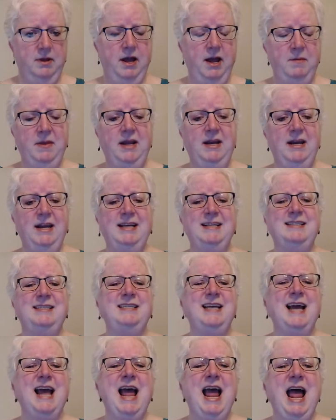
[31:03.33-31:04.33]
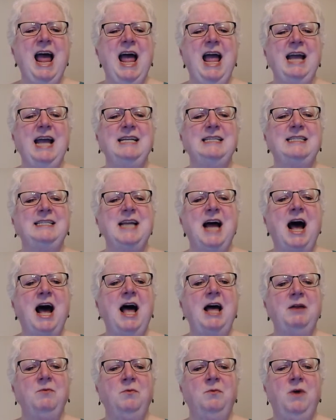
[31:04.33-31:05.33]
I mean, it's
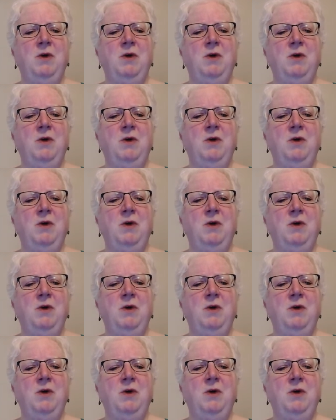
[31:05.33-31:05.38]
not